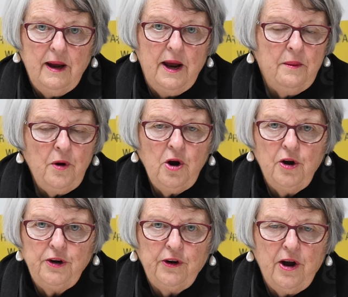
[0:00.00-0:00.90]
And I'm not
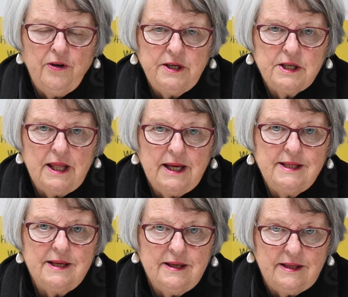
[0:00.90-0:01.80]
going to go into
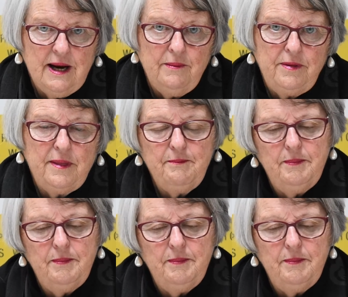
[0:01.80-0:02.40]
these at depth,